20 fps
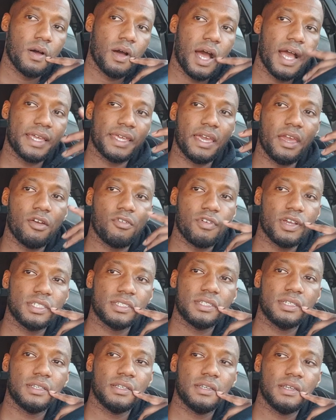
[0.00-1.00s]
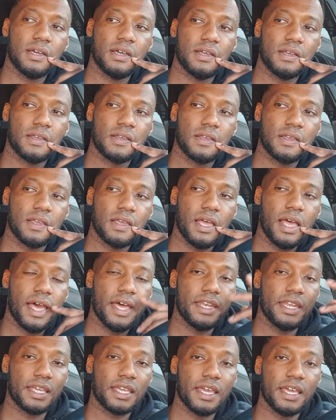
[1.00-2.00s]
I get arrested in that
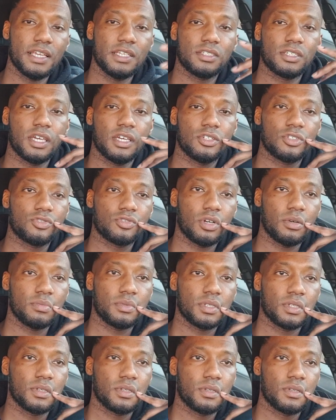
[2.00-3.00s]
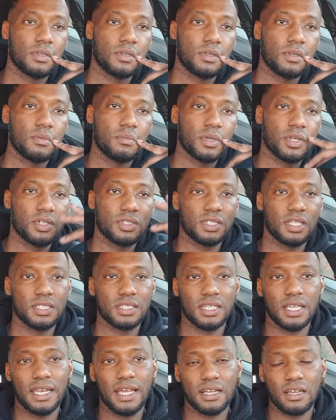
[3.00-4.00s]
and the case gets dropped because
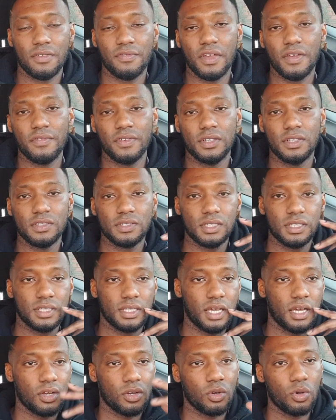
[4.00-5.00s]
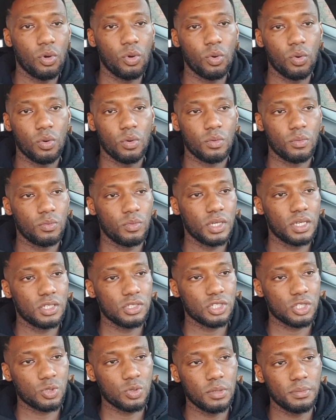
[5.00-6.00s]
there's a lack of evidence in that. Cool we can
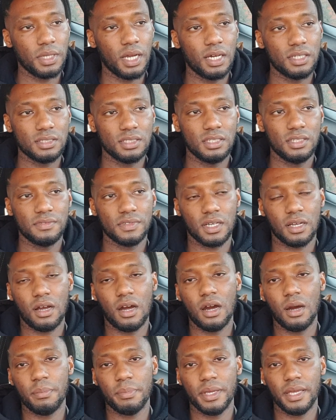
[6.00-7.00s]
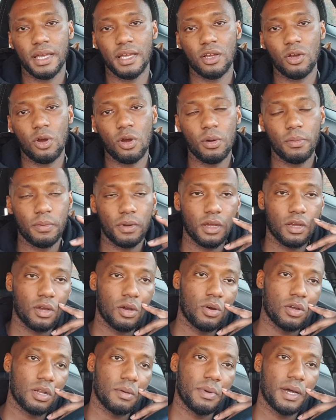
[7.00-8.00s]
just sweep that underneath the carpet and go go
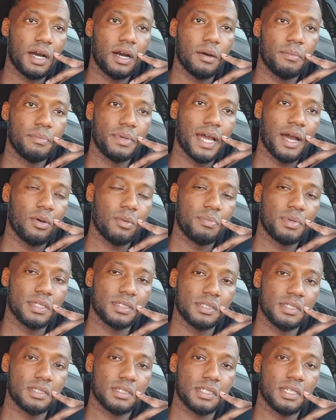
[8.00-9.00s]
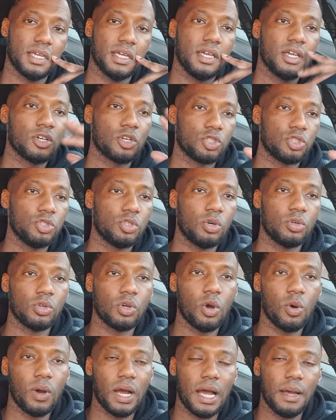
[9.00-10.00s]
on about our, our business and because you don't
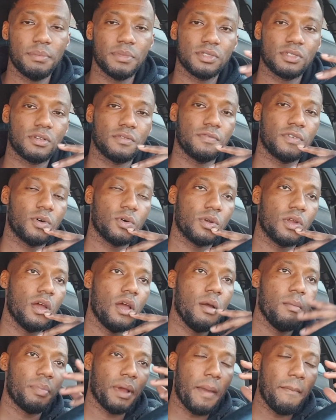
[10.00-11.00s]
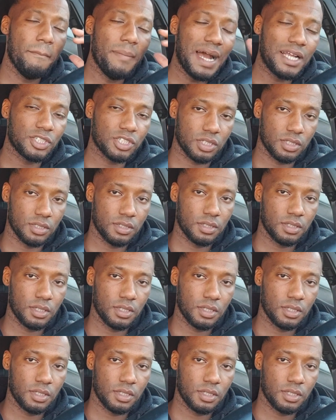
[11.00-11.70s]
know what happened to the phone but imagine